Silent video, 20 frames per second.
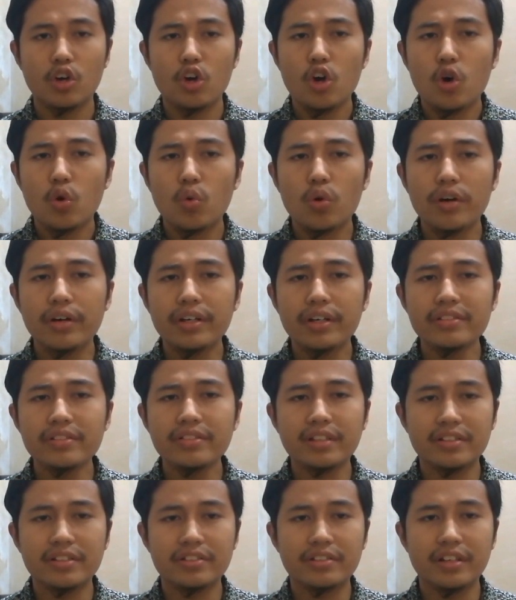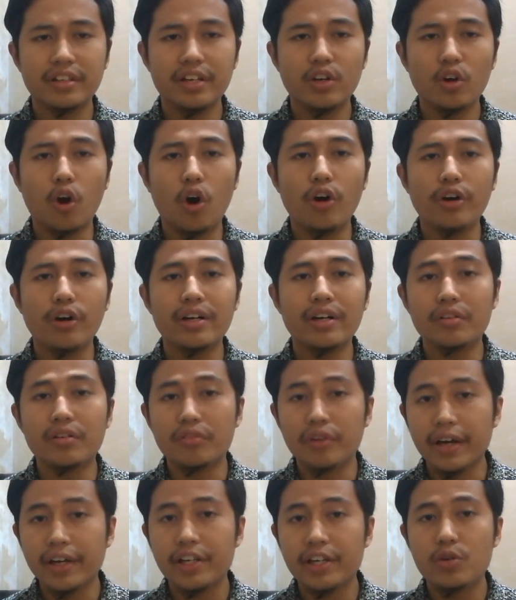Wearing sunscreen on a
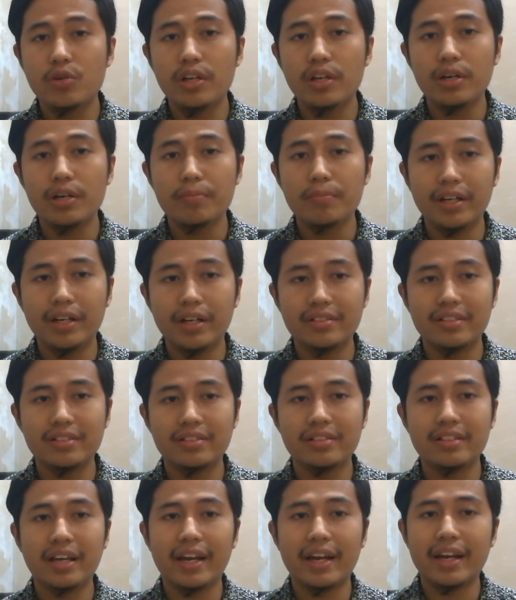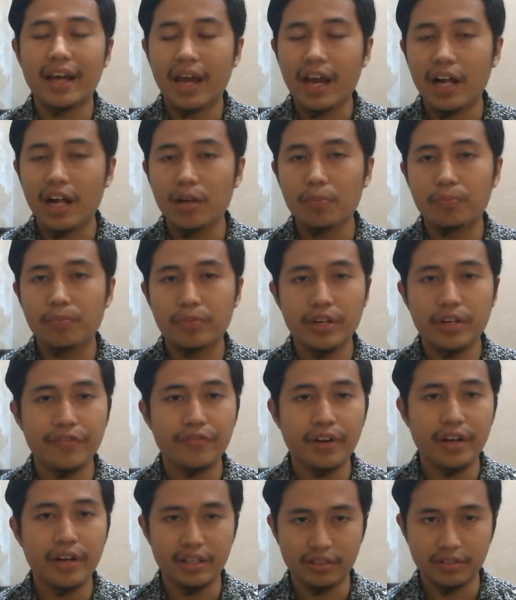regular basis can help
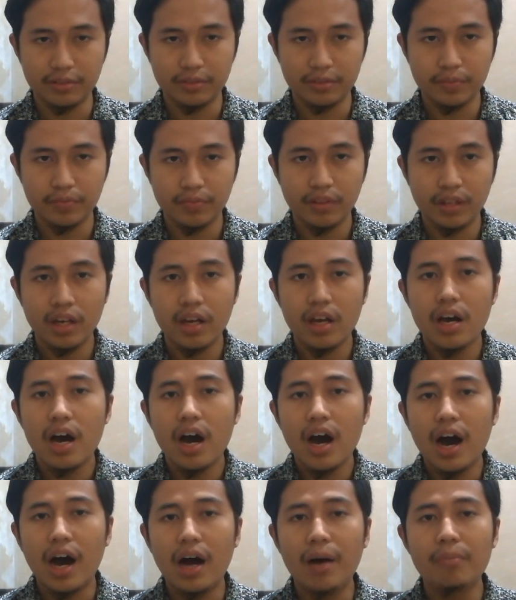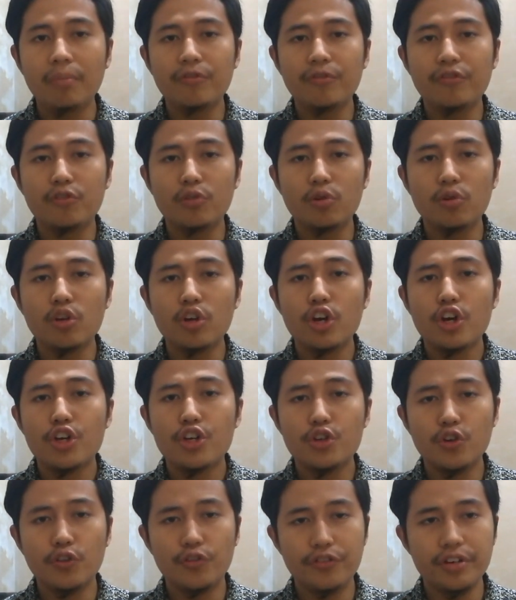prevent this. Harmful
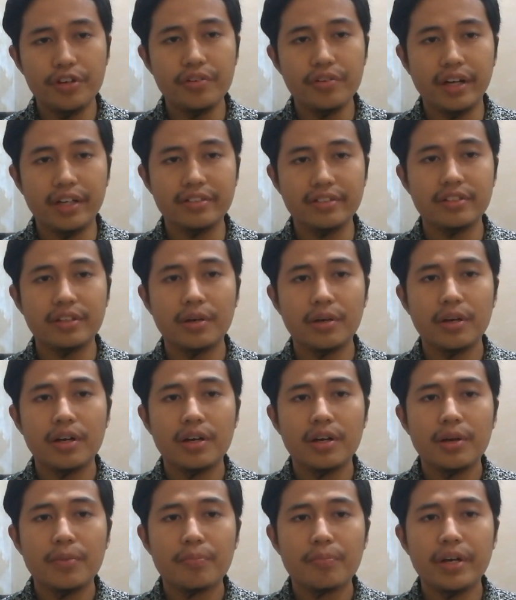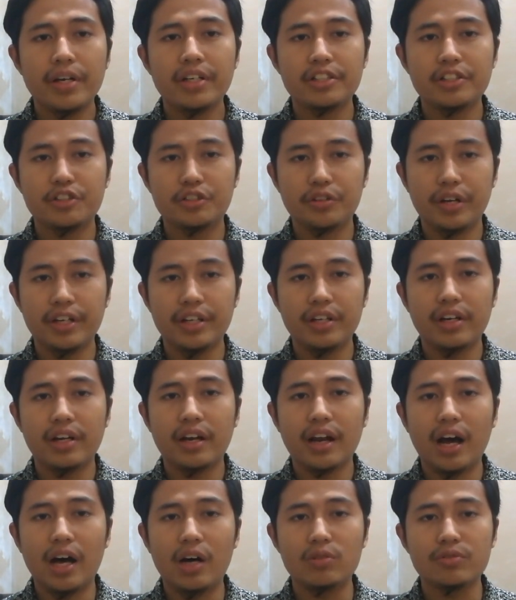UV rays penetrate
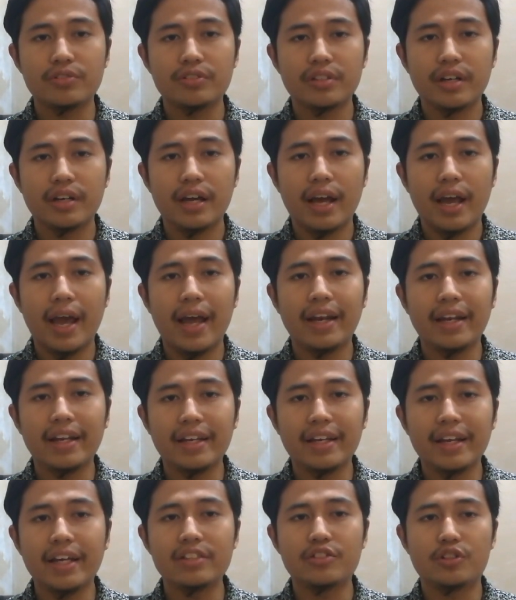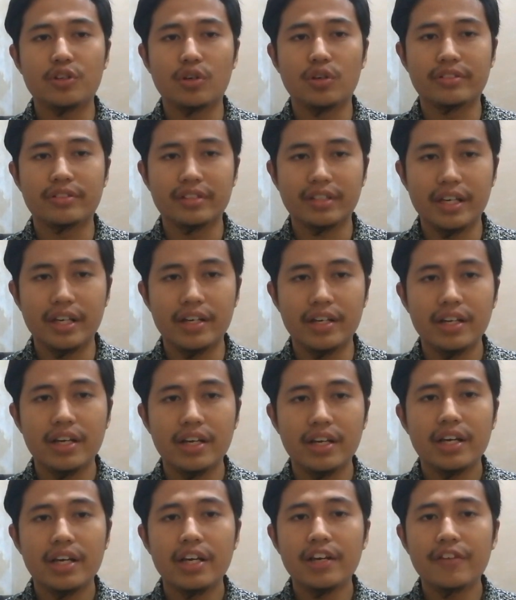clouds and get your skin
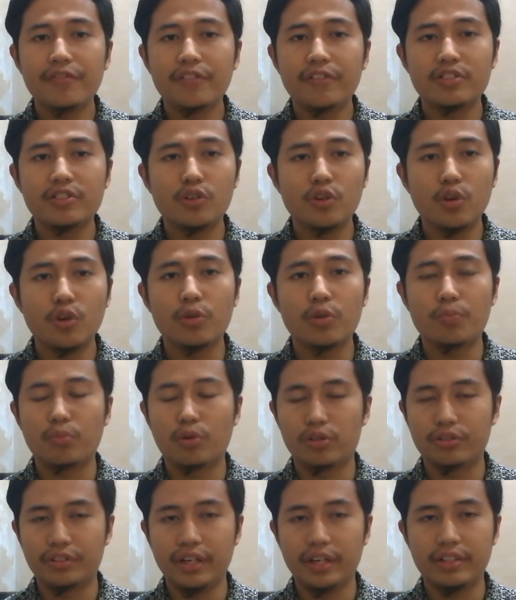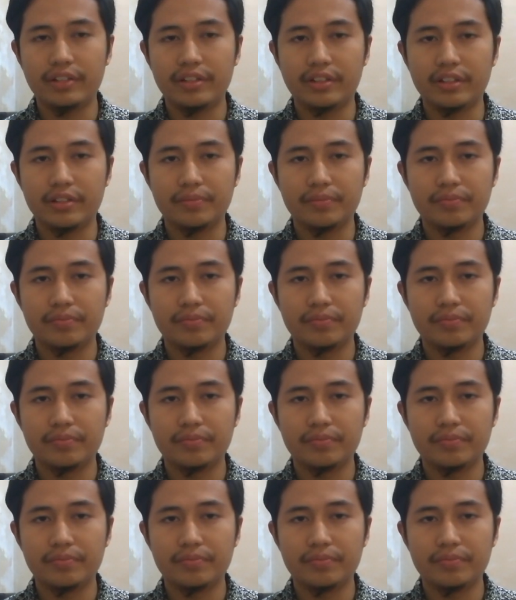if it's not protected.